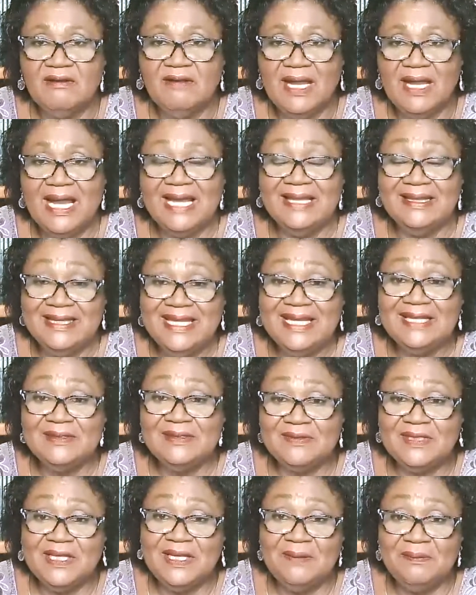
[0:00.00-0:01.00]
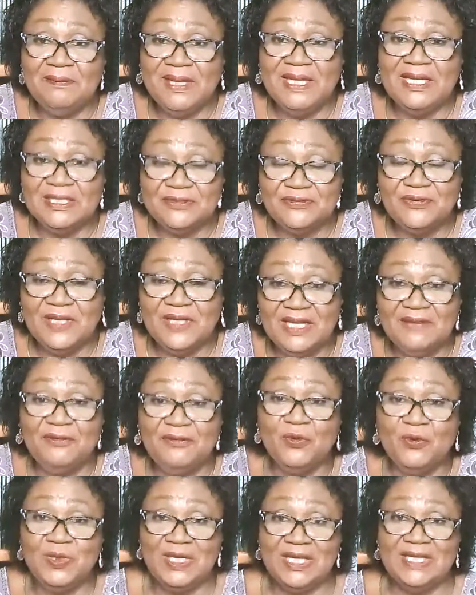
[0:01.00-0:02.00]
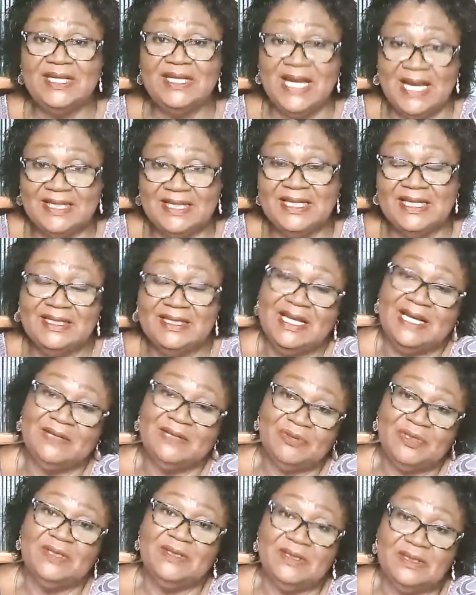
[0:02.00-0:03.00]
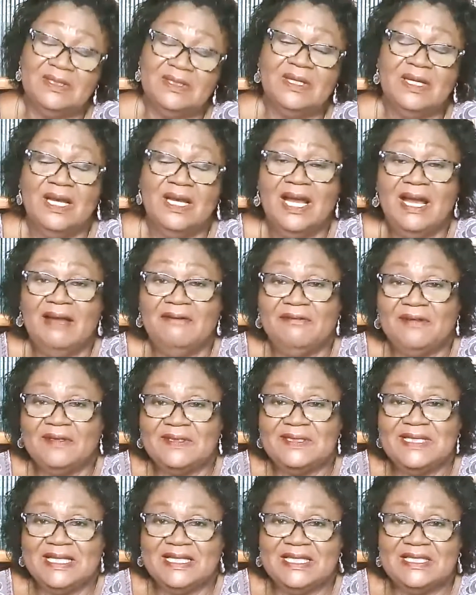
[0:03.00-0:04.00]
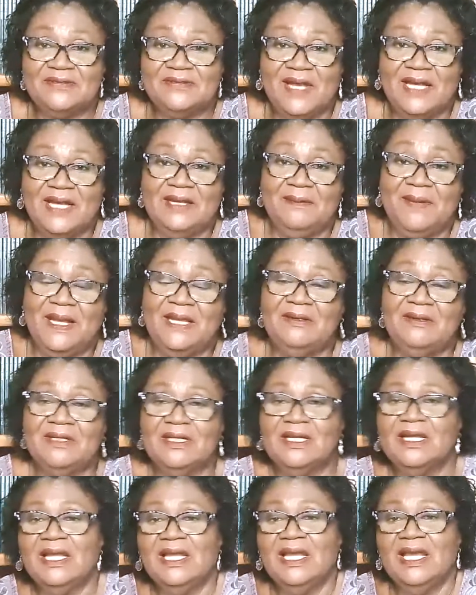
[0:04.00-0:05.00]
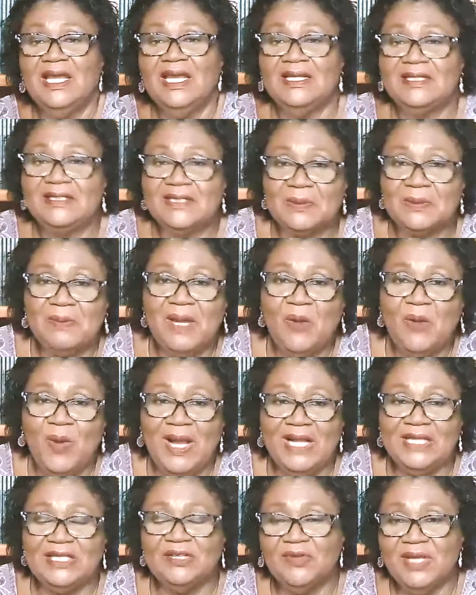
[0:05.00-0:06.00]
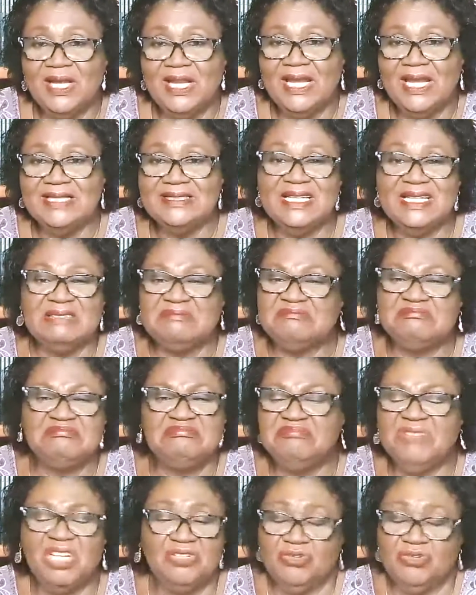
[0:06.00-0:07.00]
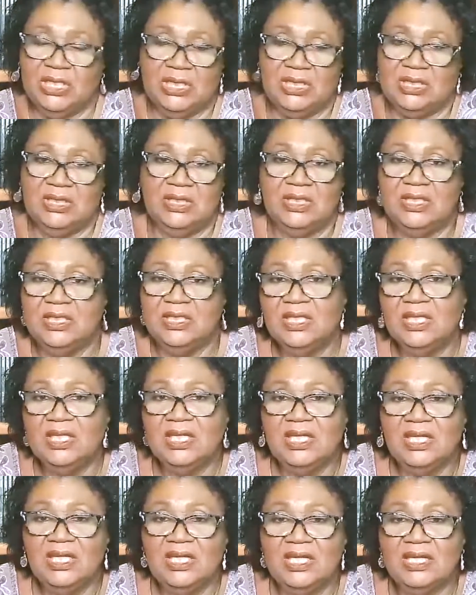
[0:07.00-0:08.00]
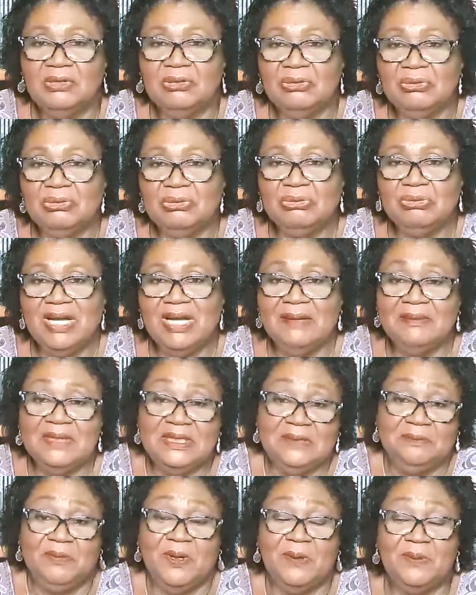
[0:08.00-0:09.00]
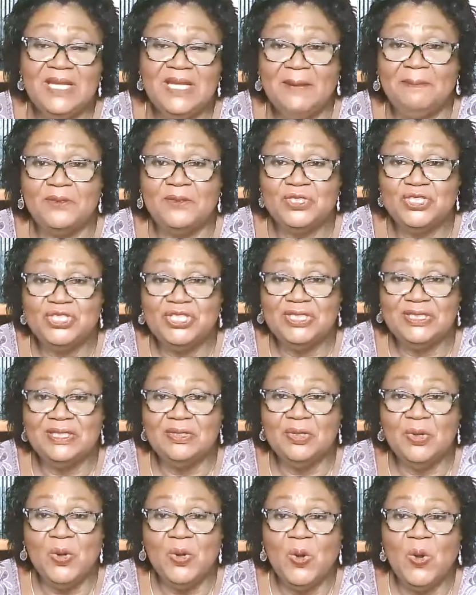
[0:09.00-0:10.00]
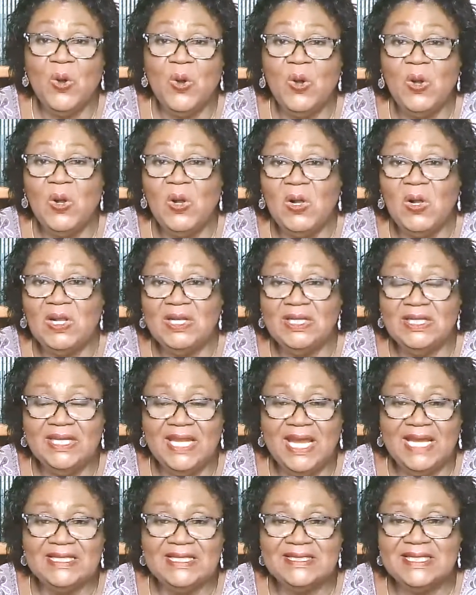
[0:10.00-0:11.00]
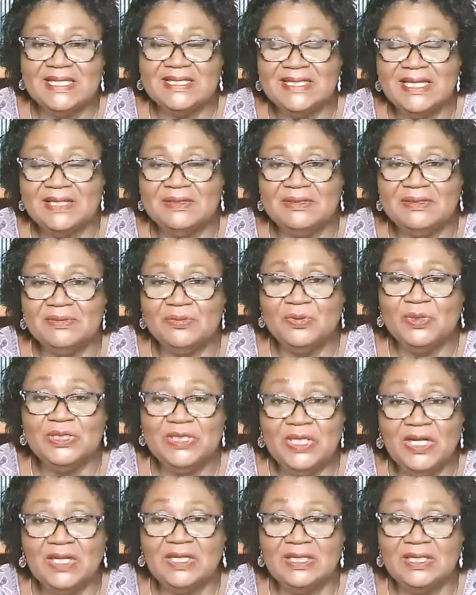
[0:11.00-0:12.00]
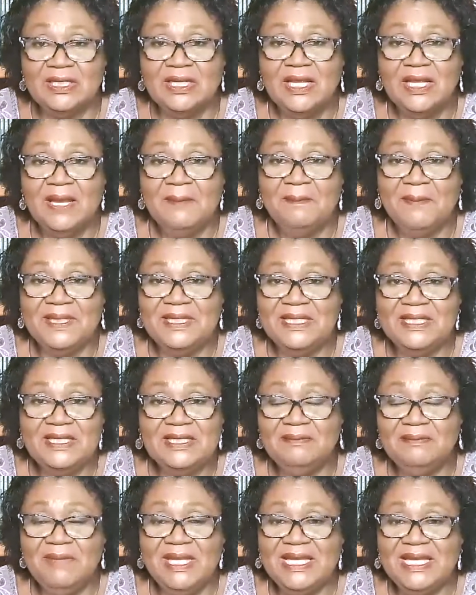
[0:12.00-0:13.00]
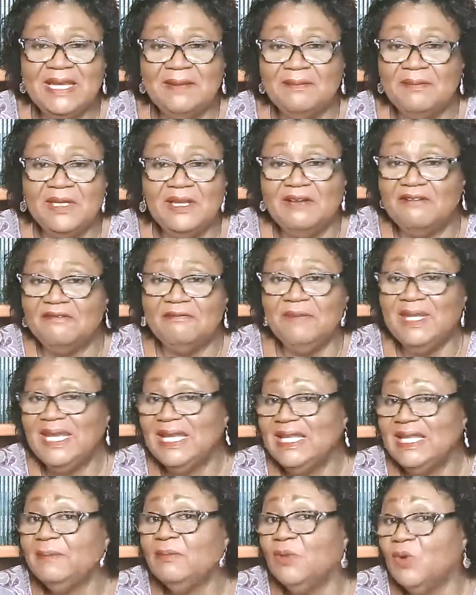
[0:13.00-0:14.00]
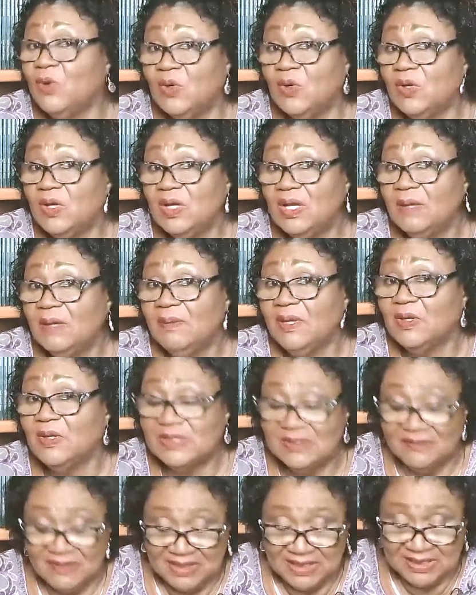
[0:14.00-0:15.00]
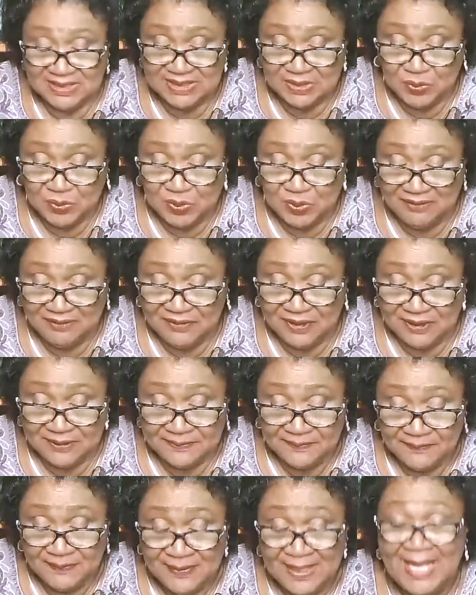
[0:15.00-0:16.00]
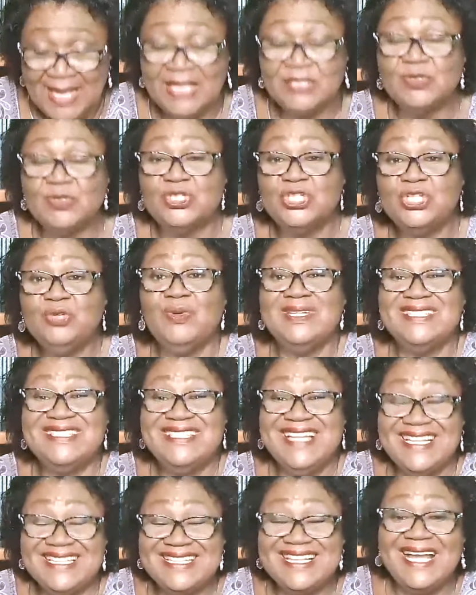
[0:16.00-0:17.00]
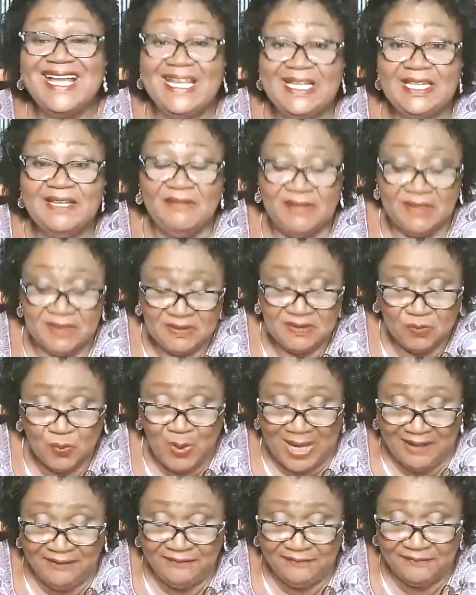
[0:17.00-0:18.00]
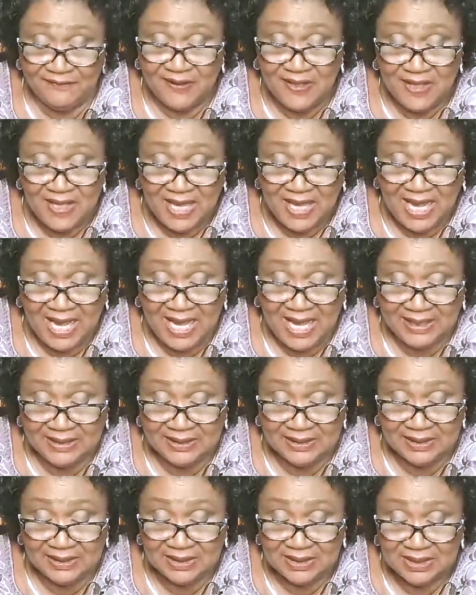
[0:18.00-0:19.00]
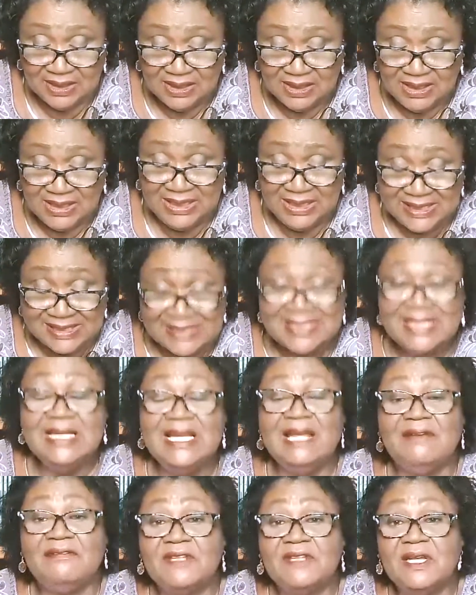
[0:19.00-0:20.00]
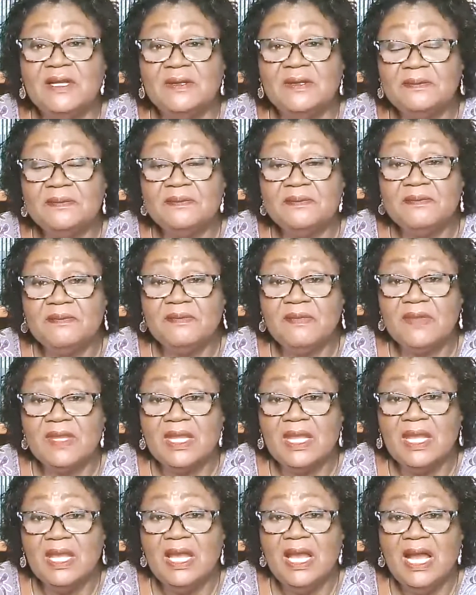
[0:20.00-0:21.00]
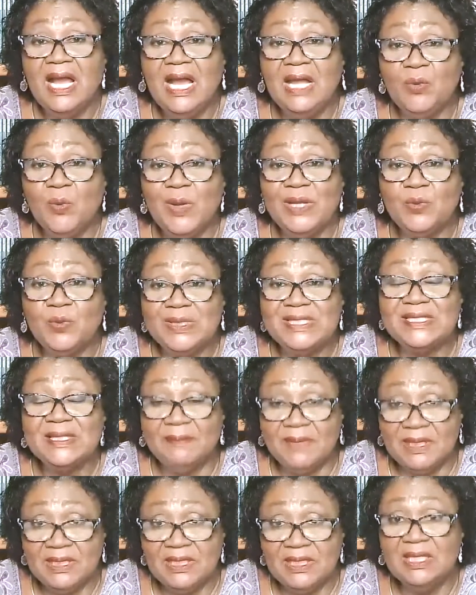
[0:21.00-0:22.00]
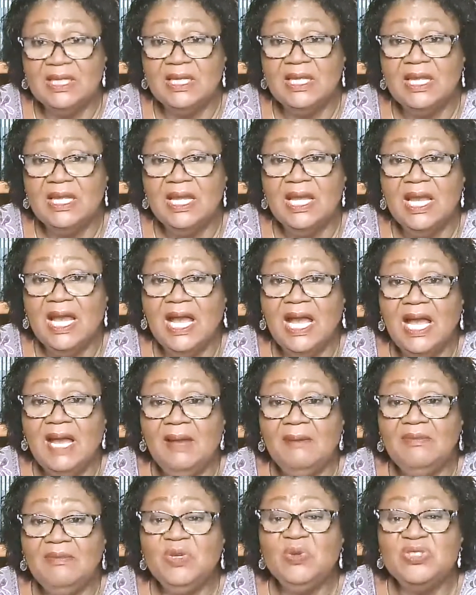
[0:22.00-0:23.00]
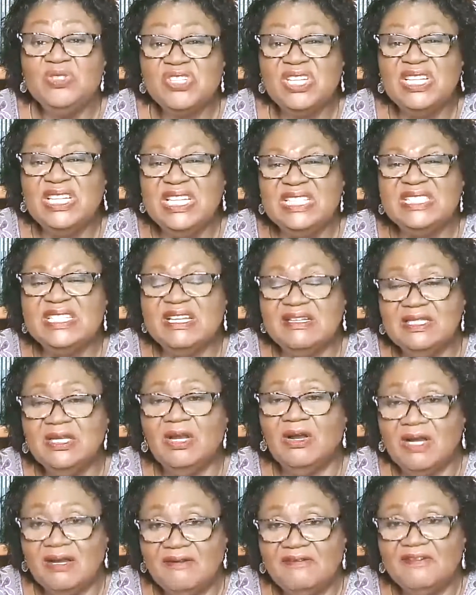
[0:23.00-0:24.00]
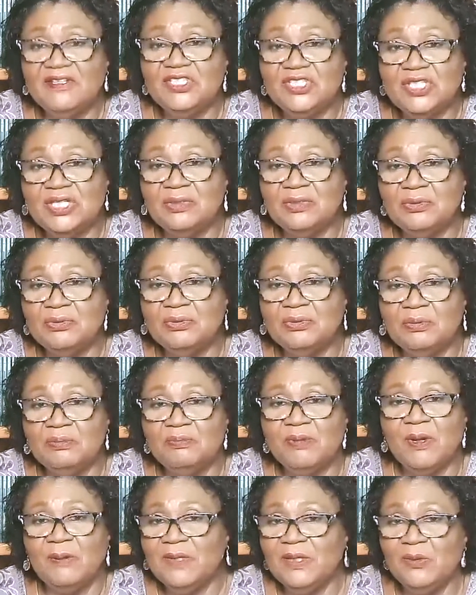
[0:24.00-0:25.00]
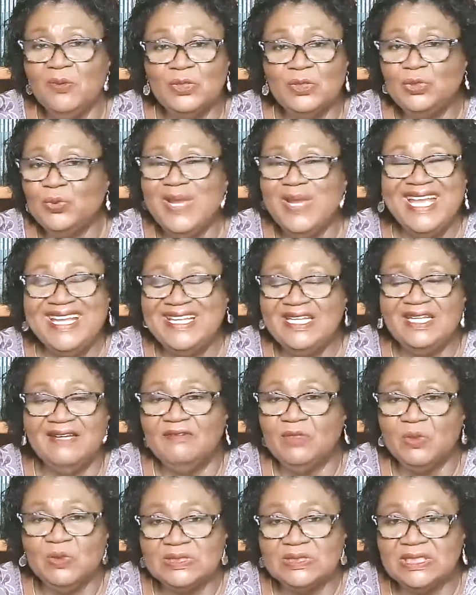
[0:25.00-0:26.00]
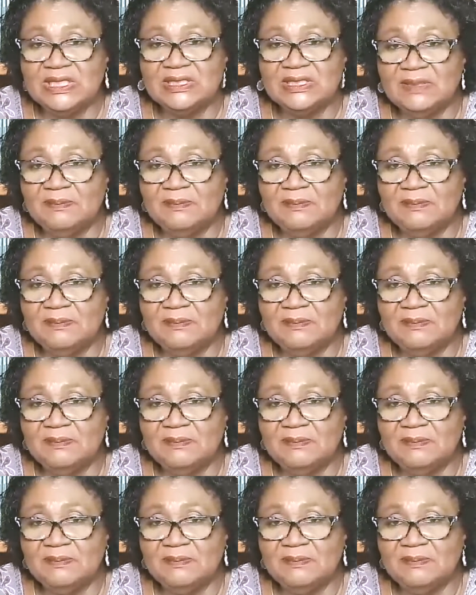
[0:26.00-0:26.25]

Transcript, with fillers: And they, they made us feel if you did that, then that would have satisfied them. And it took me a while to realize that not really. You know, I mean, probably appreciated all the nice things that were done, but didn't make him love me anymore because of the things that we would have done. And so she was that kind of a wife, and he still left her and went with somebody um, usually it's a younger version who probably won't do any of those things.